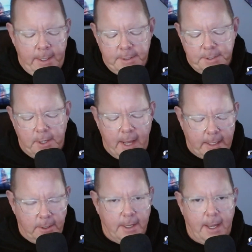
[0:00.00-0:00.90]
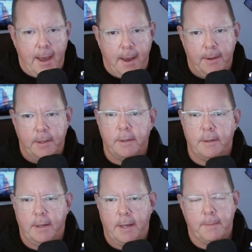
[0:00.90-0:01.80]
So you have to look at
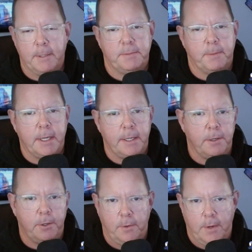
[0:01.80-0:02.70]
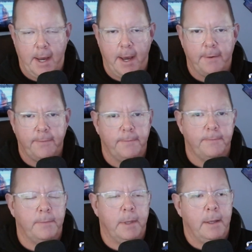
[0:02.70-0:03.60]
how much money do you have,
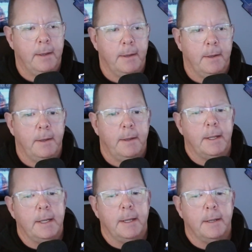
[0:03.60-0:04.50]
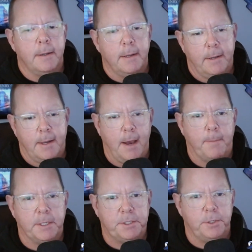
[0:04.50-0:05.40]
and then how
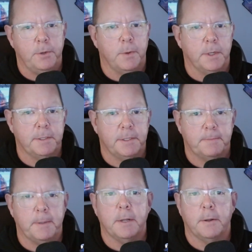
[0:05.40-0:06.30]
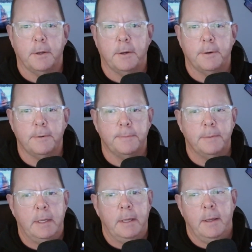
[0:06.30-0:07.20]
much do you want to spend on a home.
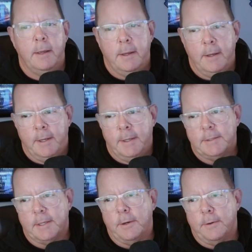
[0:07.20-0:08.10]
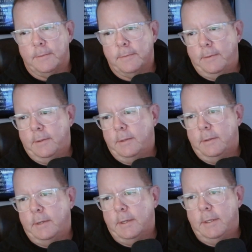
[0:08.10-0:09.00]
So
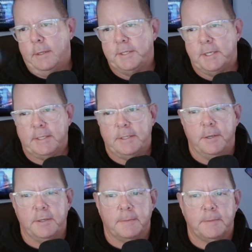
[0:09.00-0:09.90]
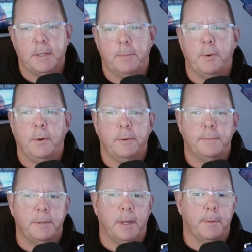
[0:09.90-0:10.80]
let's just do some simple
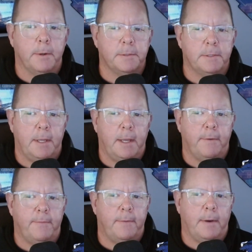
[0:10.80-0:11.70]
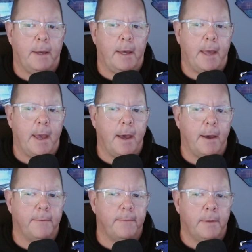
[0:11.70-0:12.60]
numbers. If I
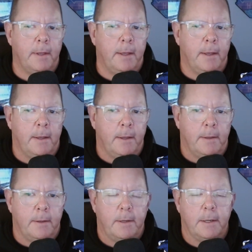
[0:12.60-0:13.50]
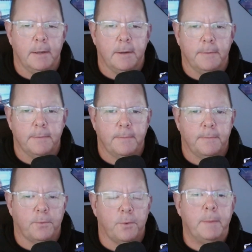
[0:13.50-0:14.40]
have
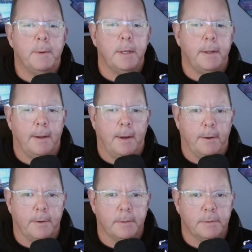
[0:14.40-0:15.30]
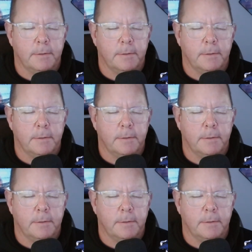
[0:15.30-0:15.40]
$3 million,